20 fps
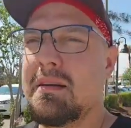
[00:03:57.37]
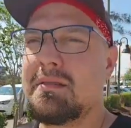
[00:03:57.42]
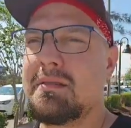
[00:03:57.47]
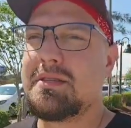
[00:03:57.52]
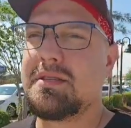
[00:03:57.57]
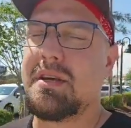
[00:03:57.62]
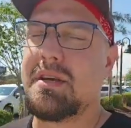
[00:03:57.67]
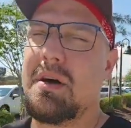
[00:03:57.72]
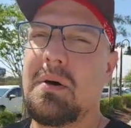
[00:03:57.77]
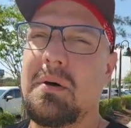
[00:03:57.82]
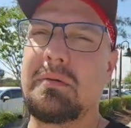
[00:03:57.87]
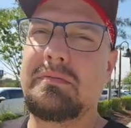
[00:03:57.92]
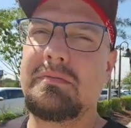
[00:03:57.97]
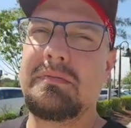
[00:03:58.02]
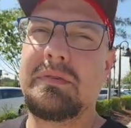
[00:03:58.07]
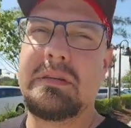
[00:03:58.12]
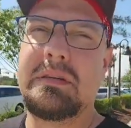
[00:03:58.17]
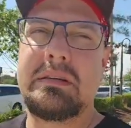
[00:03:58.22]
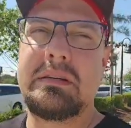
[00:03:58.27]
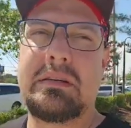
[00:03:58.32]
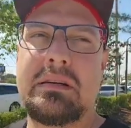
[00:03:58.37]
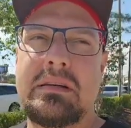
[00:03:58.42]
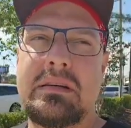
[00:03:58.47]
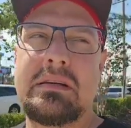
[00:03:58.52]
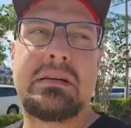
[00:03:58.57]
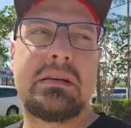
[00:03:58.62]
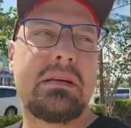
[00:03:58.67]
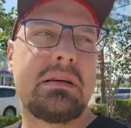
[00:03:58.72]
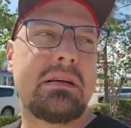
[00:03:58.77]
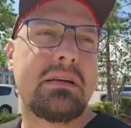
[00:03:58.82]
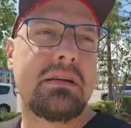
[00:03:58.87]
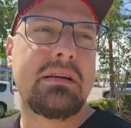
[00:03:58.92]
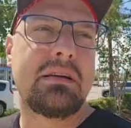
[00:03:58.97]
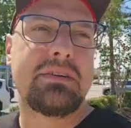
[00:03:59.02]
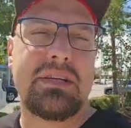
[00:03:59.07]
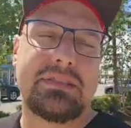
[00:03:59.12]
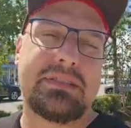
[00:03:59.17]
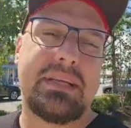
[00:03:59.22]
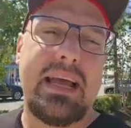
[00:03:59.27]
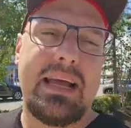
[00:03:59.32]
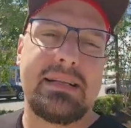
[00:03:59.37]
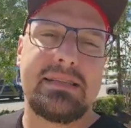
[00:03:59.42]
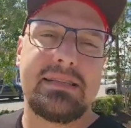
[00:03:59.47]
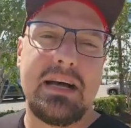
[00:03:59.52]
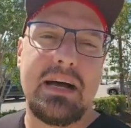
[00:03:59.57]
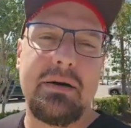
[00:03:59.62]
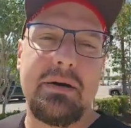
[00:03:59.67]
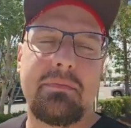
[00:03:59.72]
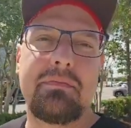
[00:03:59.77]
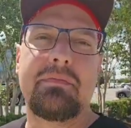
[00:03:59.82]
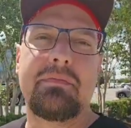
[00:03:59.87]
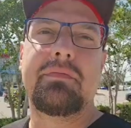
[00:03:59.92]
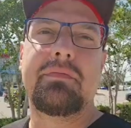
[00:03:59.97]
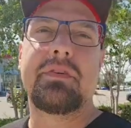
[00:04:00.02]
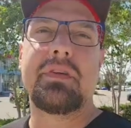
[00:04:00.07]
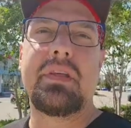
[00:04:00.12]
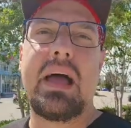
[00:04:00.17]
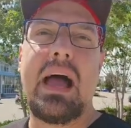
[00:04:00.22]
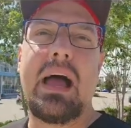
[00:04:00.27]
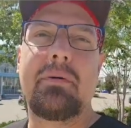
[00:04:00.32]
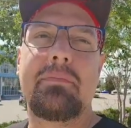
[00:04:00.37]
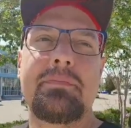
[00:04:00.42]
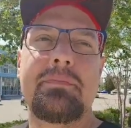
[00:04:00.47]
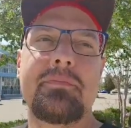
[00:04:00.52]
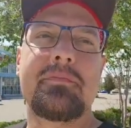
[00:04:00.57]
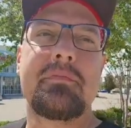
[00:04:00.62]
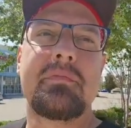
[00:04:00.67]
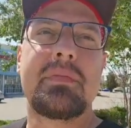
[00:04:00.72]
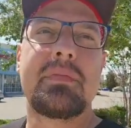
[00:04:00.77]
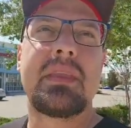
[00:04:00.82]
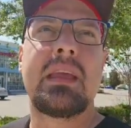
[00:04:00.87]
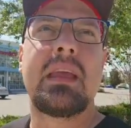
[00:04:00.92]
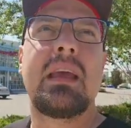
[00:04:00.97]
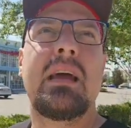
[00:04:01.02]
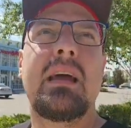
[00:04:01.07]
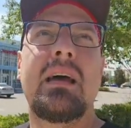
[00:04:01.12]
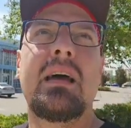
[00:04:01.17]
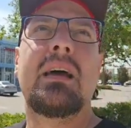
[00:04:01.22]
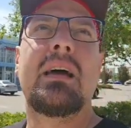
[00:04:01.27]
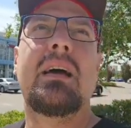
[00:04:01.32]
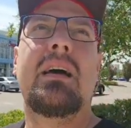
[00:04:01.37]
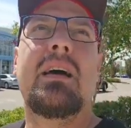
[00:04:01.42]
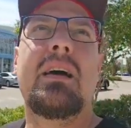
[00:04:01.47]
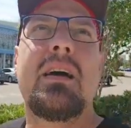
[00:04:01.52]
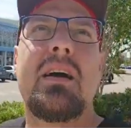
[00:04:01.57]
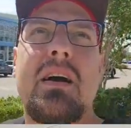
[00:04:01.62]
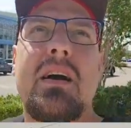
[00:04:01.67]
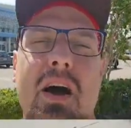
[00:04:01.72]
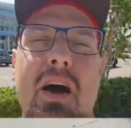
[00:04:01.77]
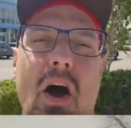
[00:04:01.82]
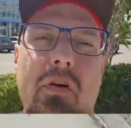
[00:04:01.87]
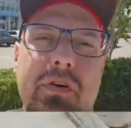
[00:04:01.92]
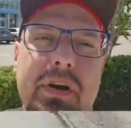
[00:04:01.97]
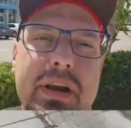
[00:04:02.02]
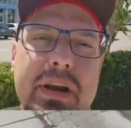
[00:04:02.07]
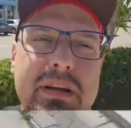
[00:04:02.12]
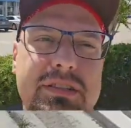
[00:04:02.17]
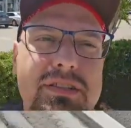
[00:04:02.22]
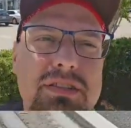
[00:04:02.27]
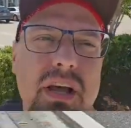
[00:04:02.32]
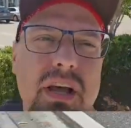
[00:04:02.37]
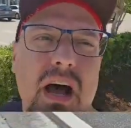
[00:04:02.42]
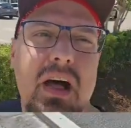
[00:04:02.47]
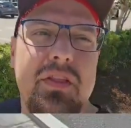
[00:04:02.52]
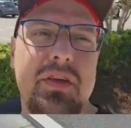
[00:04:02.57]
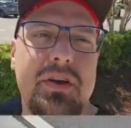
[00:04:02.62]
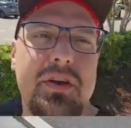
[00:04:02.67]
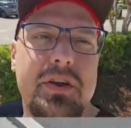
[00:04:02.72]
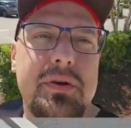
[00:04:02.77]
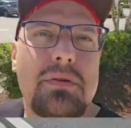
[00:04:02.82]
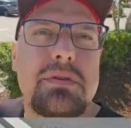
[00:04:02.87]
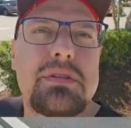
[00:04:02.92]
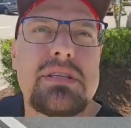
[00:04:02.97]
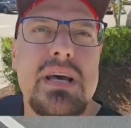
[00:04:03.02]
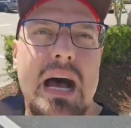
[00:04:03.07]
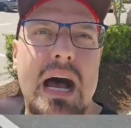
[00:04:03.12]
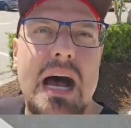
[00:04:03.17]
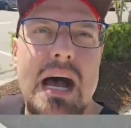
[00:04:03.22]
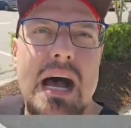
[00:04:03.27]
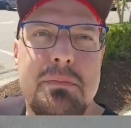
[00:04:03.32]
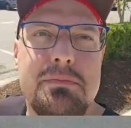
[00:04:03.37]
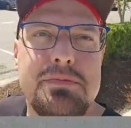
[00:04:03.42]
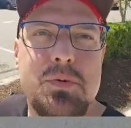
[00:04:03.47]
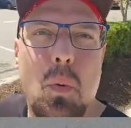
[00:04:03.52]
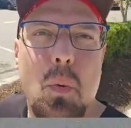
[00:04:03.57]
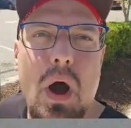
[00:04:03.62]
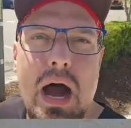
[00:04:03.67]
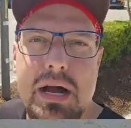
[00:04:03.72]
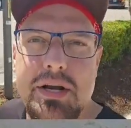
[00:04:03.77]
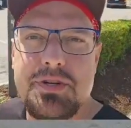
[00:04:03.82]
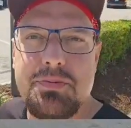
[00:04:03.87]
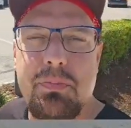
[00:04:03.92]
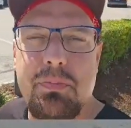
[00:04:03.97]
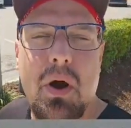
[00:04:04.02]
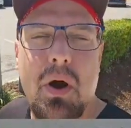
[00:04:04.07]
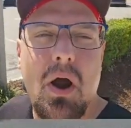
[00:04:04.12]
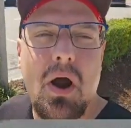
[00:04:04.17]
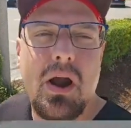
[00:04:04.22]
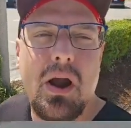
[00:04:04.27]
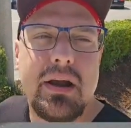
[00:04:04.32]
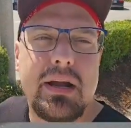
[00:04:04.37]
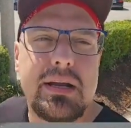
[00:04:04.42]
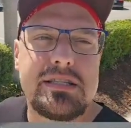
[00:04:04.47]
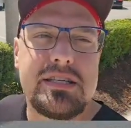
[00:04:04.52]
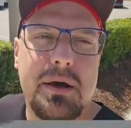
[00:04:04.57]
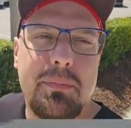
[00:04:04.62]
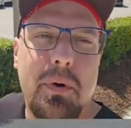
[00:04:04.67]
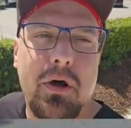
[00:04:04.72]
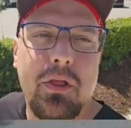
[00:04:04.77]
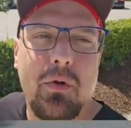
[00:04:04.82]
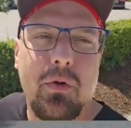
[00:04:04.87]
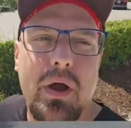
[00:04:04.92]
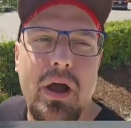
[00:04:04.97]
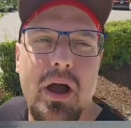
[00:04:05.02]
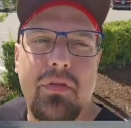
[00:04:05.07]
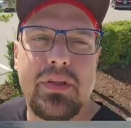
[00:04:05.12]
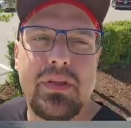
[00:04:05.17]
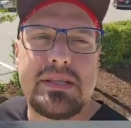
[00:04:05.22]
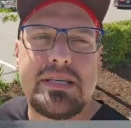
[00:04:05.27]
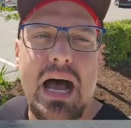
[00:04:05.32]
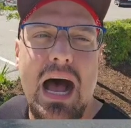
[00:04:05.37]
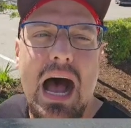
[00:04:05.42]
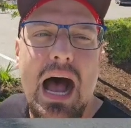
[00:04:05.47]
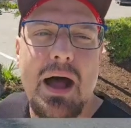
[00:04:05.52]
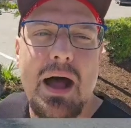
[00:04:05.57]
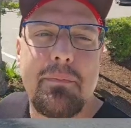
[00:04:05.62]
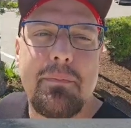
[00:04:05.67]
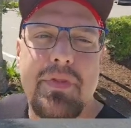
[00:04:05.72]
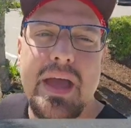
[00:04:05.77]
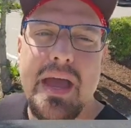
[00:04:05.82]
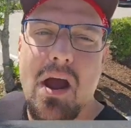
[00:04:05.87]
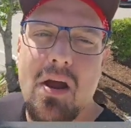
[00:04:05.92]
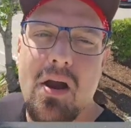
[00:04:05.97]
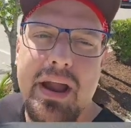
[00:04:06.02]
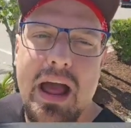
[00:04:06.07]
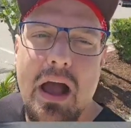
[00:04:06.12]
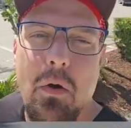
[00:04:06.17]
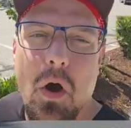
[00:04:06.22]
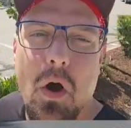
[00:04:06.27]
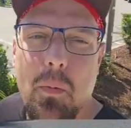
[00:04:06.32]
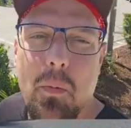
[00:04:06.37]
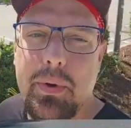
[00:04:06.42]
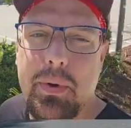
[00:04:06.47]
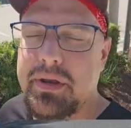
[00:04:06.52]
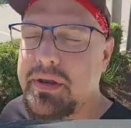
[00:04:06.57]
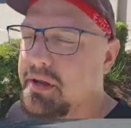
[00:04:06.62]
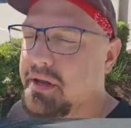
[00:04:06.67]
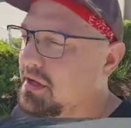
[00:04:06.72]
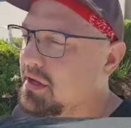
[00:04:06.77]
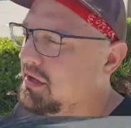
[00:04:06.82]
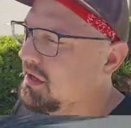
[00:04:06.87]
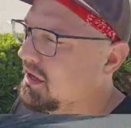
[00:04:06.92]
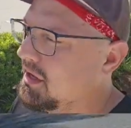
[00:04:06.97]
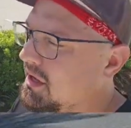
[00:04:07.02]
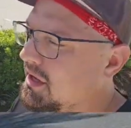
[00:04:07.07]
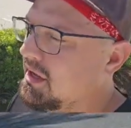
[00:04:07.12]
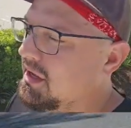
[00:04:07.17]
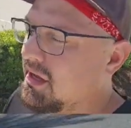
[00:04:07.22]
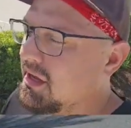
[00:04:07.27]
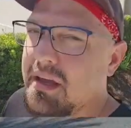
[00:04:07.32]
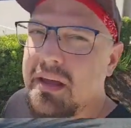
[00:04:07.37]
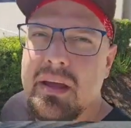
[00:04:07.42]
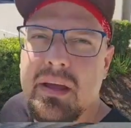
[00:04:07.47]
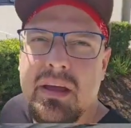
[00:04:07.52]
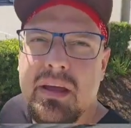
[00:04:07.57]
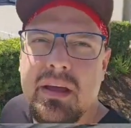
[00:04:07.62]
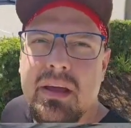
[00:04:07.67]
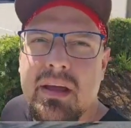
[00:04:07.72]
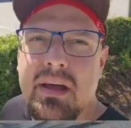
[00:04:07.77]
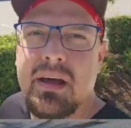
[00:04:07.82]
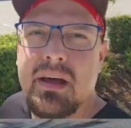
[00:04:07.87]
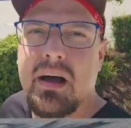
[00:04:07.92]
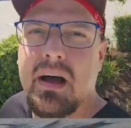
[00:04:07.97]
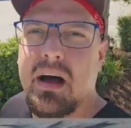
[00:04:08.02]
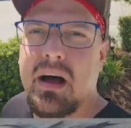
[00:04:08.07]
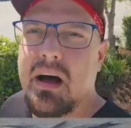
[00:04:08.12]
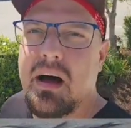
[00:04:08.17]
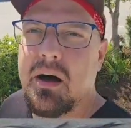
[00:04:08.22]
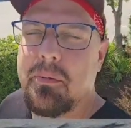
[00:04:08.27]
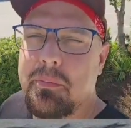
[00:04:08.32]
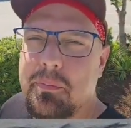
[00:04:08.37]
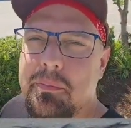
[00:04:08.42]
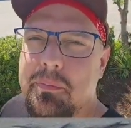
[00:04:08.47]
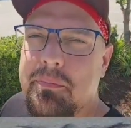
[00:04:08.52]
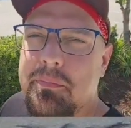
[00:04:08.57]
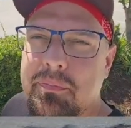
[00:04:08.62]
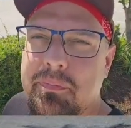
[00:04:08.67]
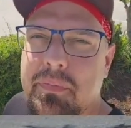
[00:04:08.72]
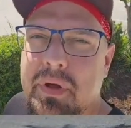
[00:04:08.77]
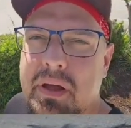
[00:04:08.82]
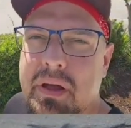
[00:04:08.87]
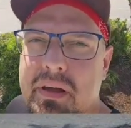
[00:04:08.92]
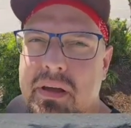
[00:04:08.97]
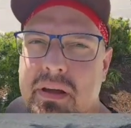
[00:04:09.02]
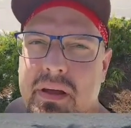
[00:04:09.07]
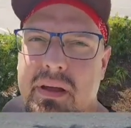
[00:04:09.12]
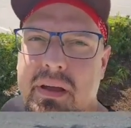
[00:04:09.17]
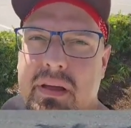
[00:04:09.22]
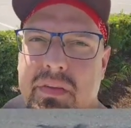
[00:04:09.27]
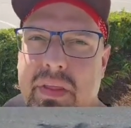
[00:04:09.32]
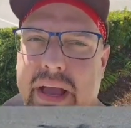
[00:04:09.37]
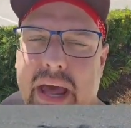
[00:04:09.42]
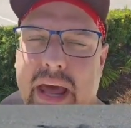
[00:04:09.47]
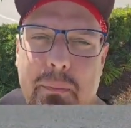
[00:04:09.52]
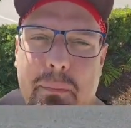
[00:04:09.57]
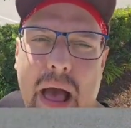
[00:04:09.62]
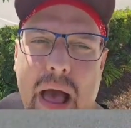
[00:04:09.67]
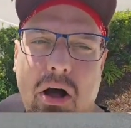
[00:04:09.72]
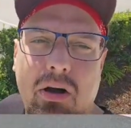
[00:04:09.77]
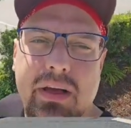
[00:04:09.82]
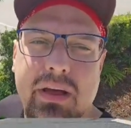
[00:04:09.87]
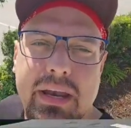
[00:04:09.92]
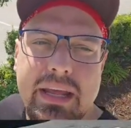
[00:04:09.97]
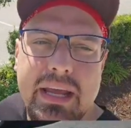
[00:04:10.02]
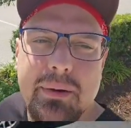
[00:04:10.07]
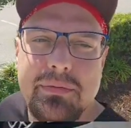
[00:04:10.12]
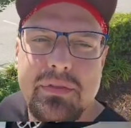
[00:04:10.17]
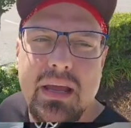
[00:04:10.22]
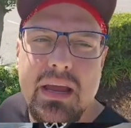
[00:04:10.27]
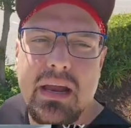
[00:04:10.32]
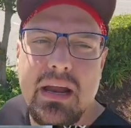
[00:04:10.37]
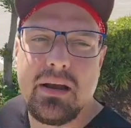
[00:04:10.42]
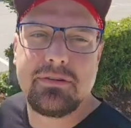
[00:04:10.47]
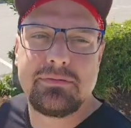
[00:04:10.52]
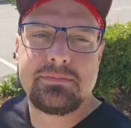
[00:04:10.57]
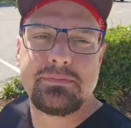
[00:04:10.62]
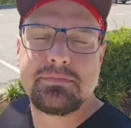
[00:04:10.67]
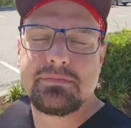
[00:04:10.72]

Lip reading: So just a heads up for that. Over here's the new Tom's Watch Bar. It's up all the way on the top. They are now open. They got a balcony up there.